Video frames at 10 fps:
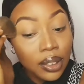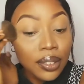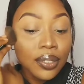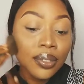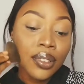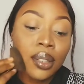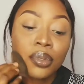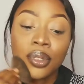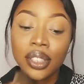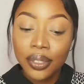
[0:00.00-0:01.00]
Before I'll
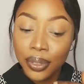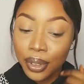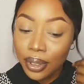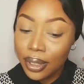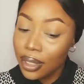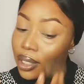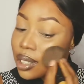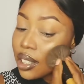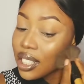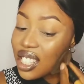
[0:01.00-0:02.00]
be waiting for
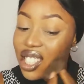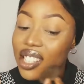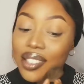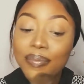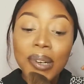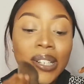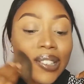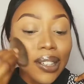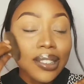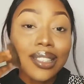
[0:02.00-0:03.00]
setting powder